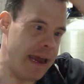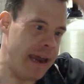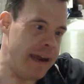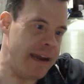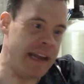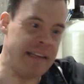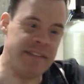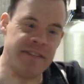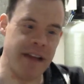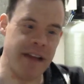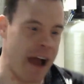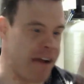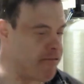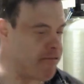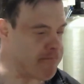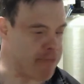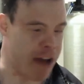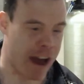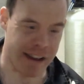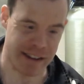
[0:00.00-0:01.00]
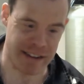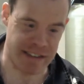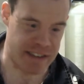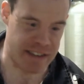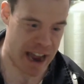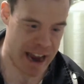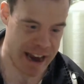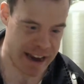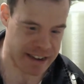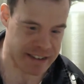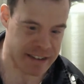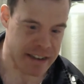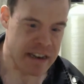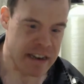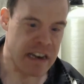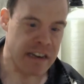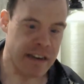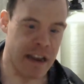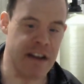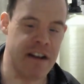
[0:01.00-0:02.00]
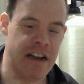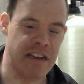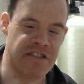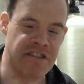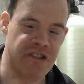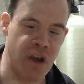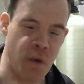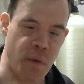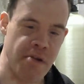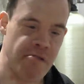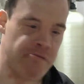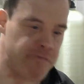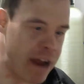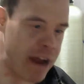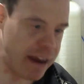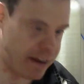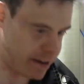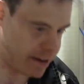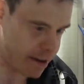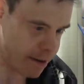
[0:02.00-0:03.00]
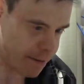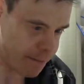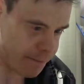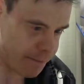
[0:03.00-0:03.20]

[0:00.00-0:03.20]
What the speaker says: It is not rocket science to just do it right.